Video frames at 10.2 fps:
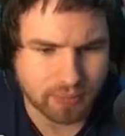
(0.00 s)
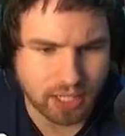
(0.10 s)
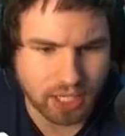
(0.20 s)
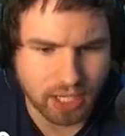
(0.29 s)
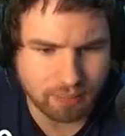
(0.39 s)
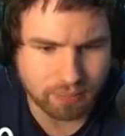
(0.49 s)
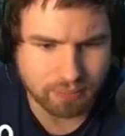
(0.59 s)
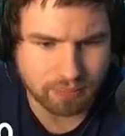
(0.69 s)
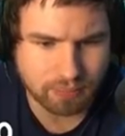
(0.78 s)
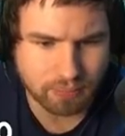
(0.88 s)

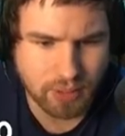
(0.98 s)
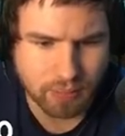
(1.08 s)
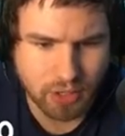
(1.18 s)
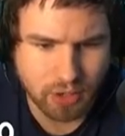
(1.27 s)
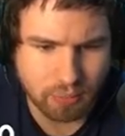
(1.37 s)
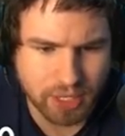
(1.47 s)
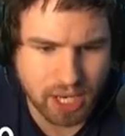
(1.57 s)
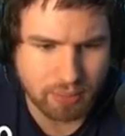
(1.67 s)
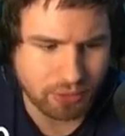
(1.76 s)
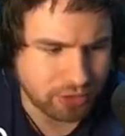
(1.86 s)
Um, we might not be
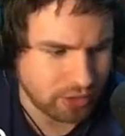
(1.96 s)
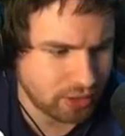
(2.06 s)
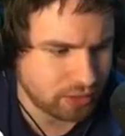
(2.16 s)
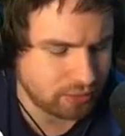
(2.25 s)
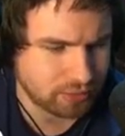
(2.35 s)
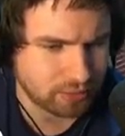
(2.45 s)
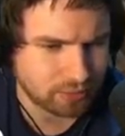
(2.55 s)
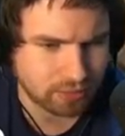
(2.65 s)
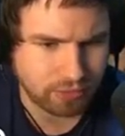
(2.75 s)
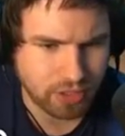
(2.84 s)
able to
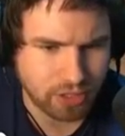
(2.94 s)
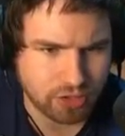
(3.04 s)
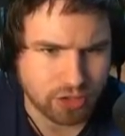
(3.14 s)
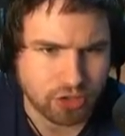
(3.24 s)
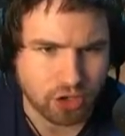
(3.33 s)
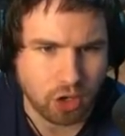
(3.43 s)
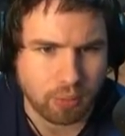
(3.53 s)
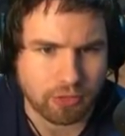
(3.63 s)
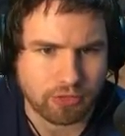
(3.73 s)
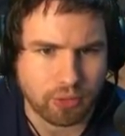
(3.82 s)
finish the
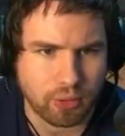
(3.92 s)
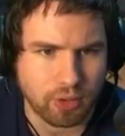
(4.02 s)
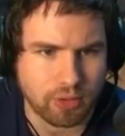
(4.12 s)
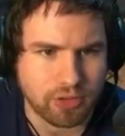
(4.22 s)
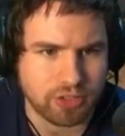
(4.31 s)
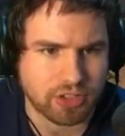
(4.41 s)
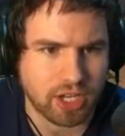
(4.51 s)
job for this